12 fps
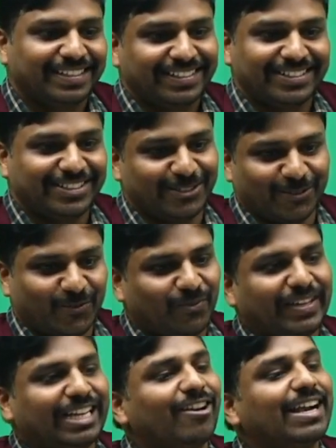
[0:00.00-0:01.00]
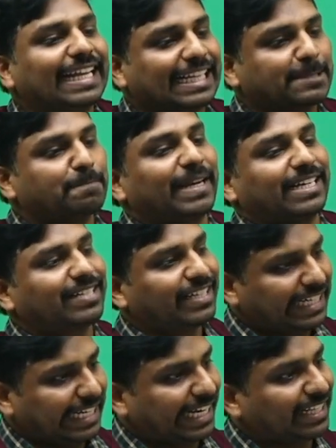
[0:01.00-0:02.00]
No, we cannot expect
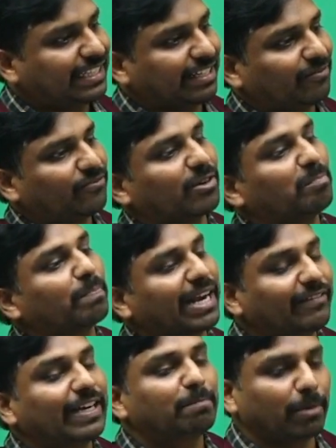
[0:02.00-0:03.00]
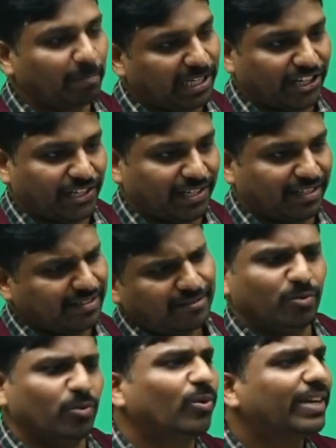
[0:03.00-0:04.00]
anything from private publications,
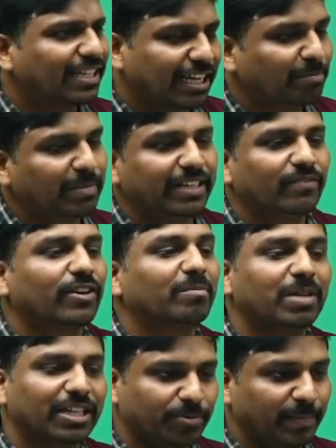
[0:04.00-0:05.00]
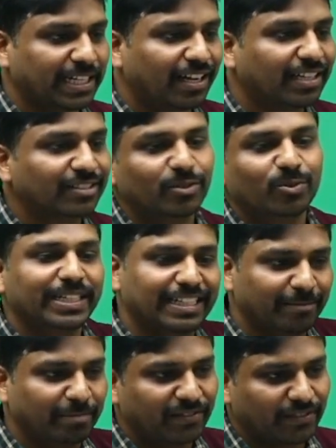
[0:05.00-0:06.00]
though it can be from Lakshmikant, though it can
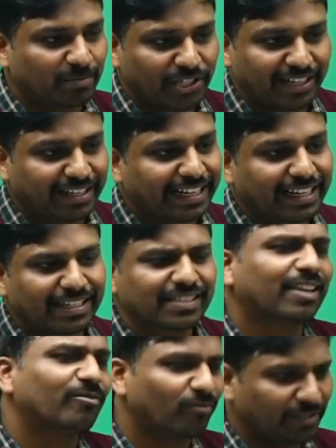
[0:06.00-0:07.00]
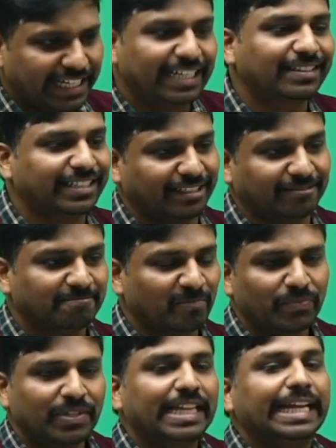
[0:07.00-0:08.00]
be from Shankar IAS, anything.
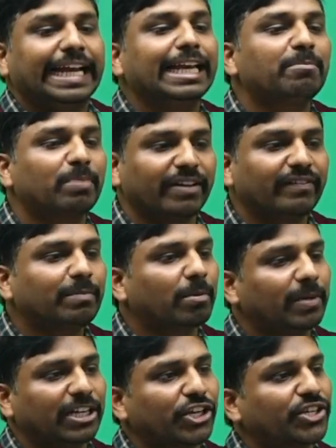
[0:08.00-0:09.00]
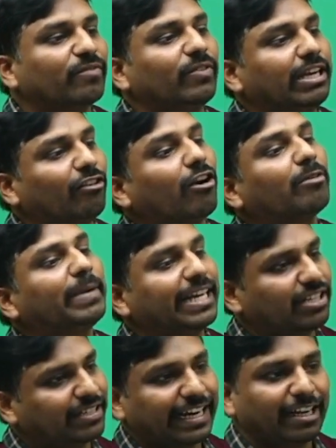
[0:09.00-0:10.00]
Any private publication will not be
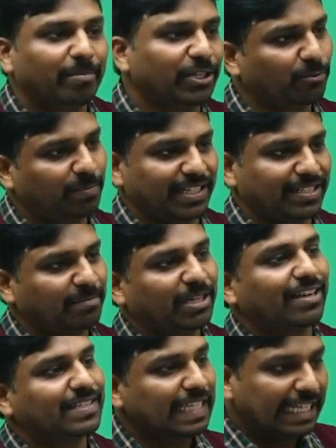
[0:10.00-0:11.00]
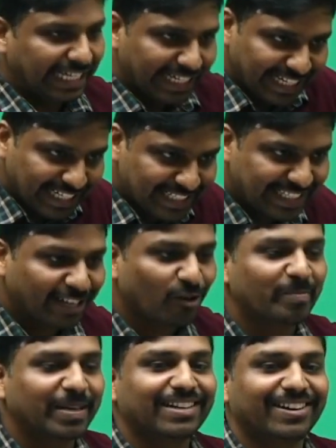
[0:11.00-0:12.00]
entertained by UPSC because it's a
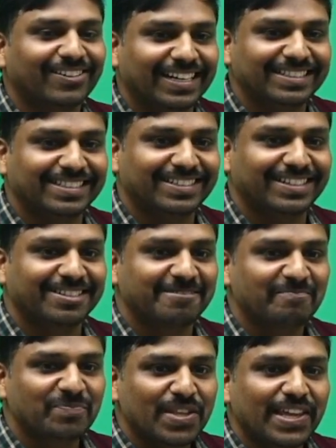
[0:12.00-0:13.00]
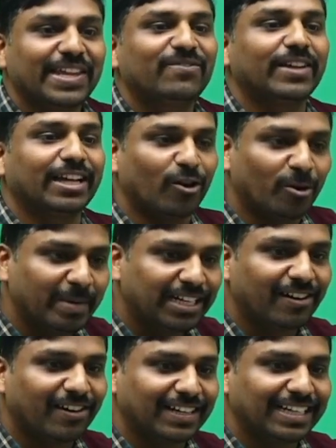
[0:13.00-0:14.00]
governmental organization. If a governmental
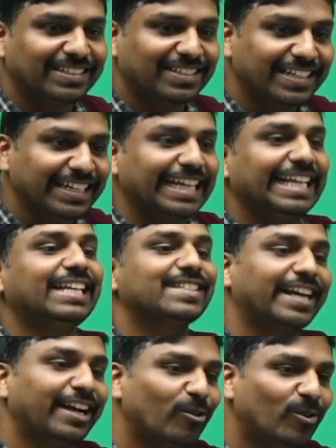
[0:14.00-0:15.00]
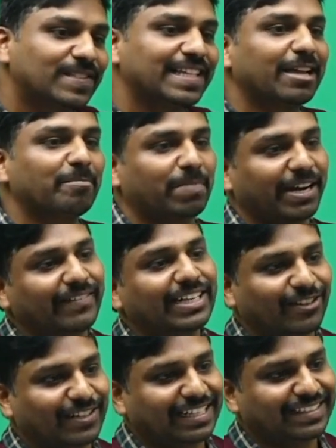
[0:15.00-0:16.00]
organization is endorsing a private
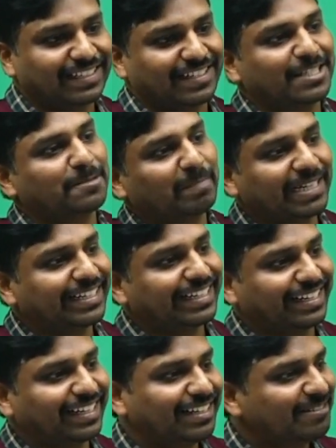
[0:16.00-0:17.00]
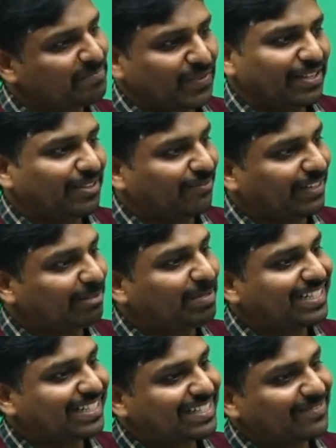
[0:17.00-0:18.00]
organization's material, will it be
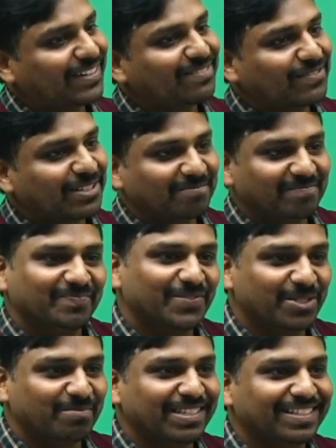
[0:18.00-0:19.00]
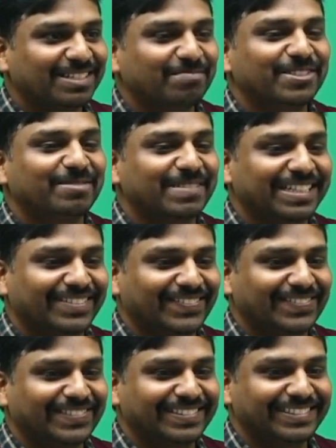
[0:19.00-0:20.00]
justified from UPSC's perspective?
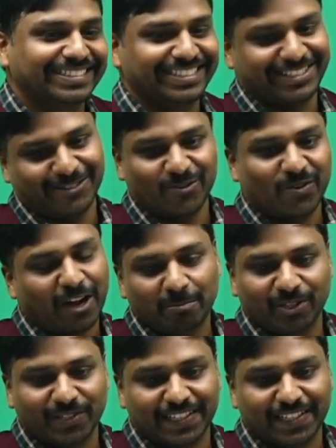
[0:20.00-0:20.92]
No, obviously.